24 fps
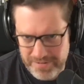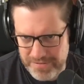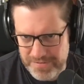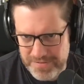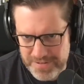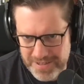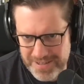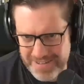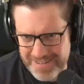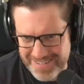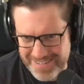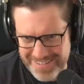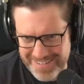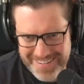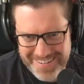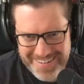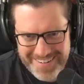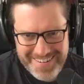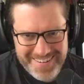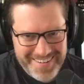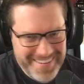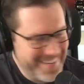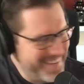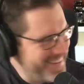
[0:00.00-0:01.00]
effed,
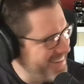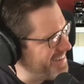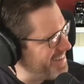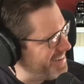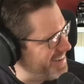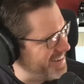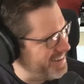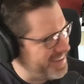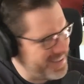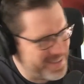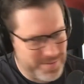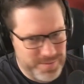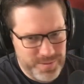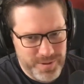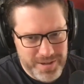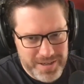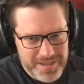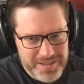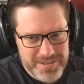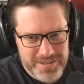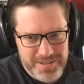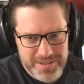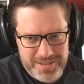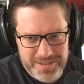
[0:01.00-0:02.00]

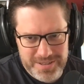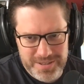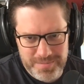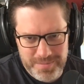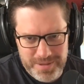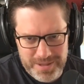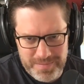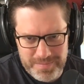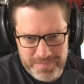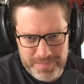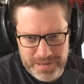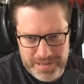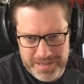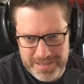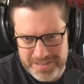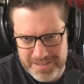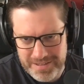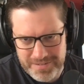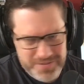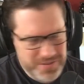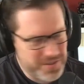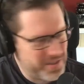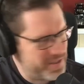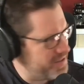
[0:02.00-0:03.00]
is something
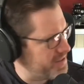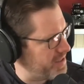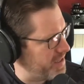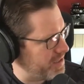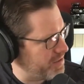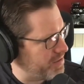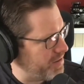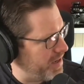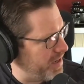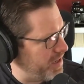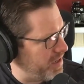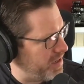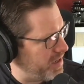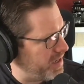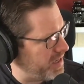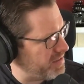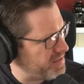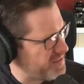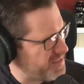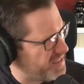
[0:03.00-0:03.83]
police officers say quite a lot.